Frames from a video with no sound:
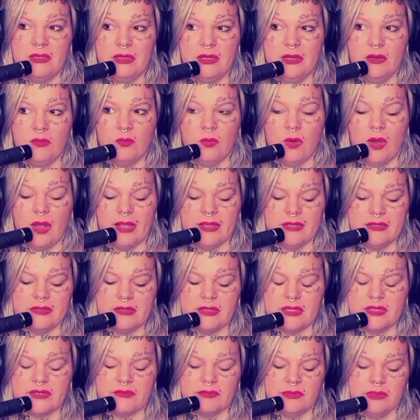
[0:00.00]
Now, why is
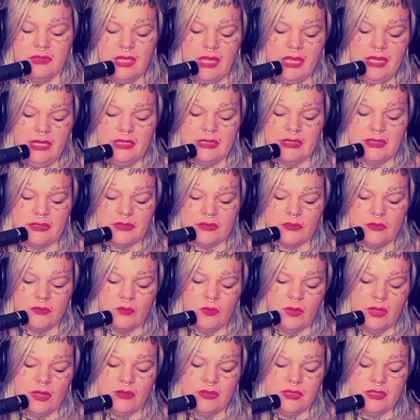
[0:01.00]
this related?
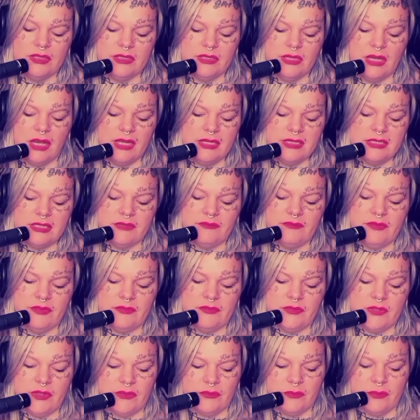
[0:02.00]
Well, in
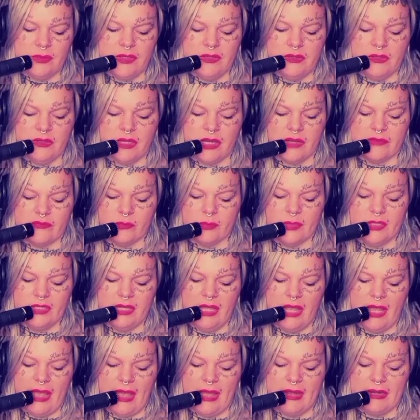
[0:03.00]
1953, the government
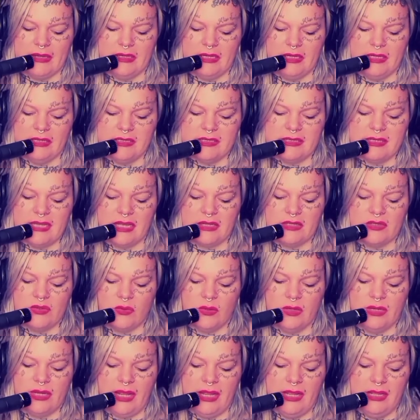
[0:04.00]
had an
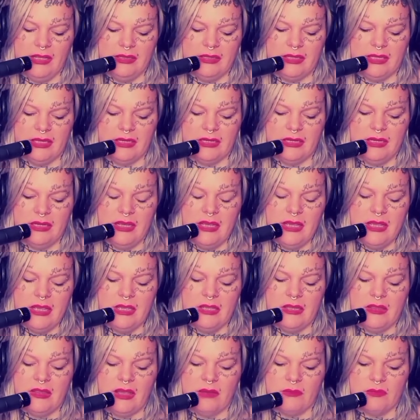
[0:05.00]
insectoid alien
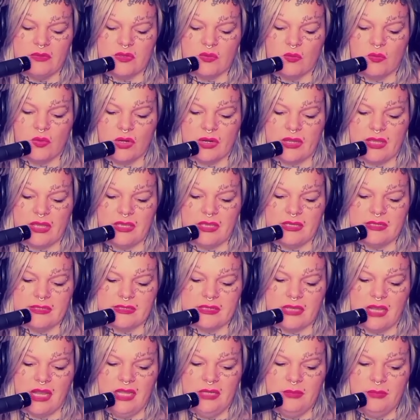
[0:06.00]
that was working
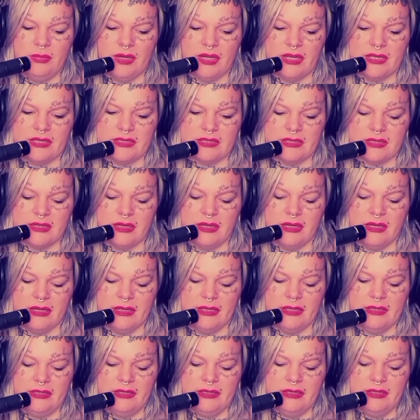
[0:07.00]
side by
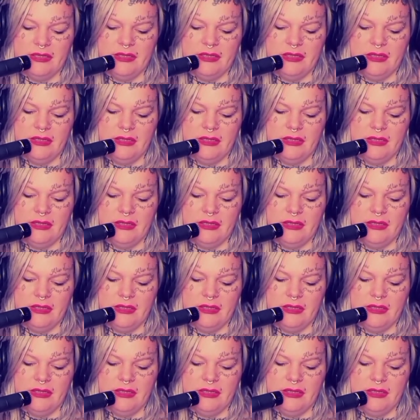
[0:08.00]
side